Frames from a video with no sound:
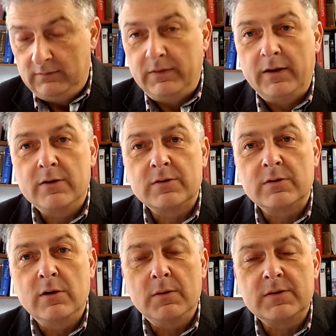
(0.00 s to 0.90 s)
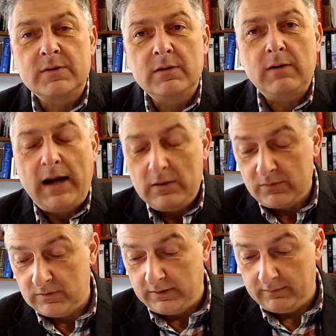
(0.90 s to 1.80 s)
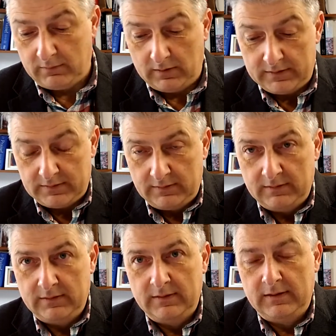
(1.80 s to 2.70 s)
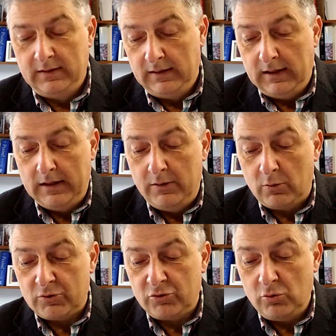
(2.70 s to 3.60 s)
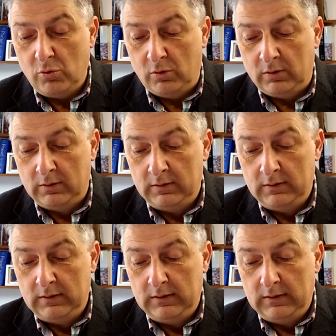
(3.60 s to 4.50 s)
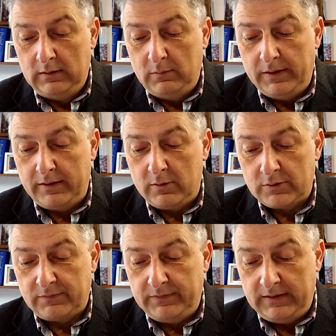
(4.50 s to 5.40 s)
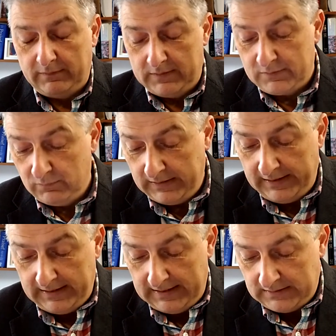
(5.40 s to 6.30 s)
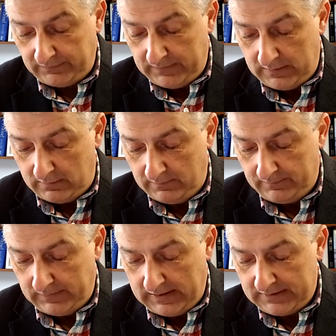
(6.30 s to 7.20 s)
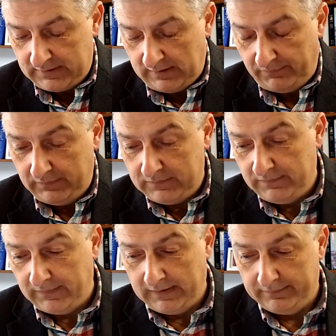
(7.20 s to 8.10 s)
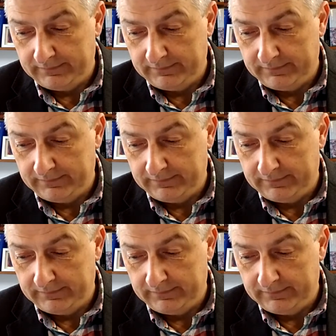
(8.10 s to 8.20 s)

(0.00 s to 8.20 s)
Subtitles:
for those who are still outside of Christ and not sure whether God's forgiveness really is for you. Isaiah 55.